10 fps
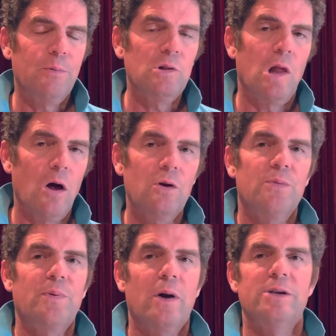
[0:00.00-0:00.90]
longer
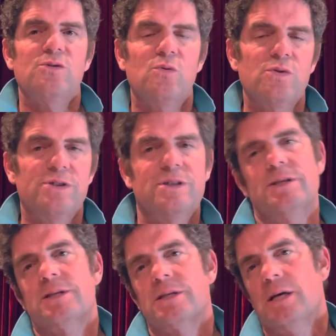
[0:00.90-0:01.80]
price
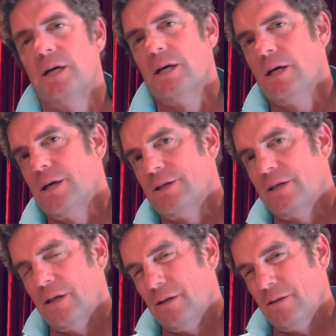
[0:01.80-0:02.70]
horses
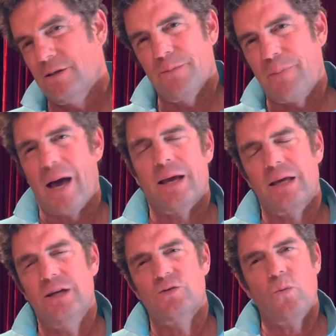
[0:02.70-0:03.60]
to back
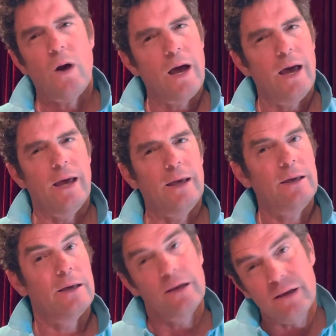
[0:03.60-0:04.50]
each
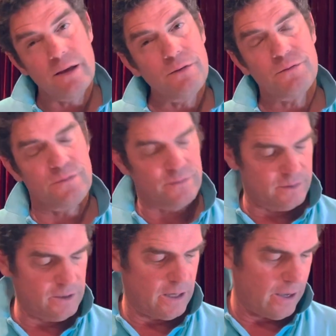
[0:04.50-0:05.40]
way, if,
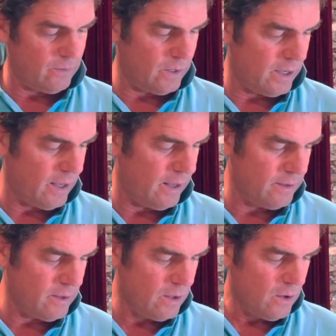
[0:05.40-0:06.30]

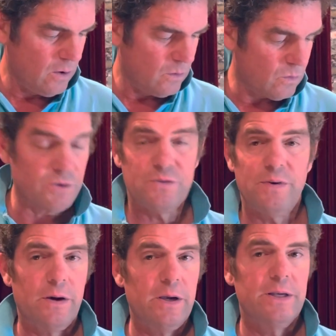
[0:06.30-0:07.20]
in Roger
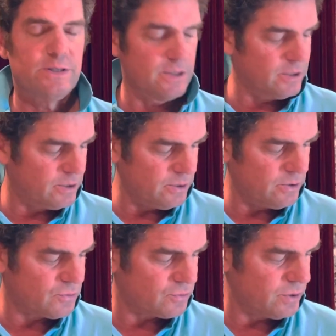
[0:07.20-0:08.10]
Varian's a good
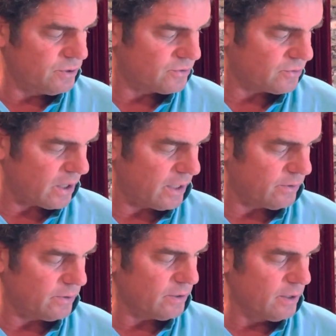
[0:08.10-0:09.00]
true
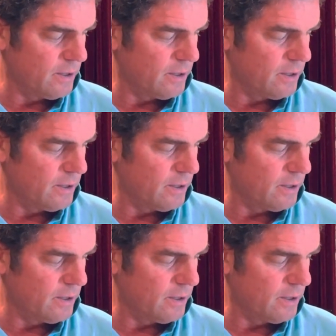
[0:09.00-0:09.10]
trainer,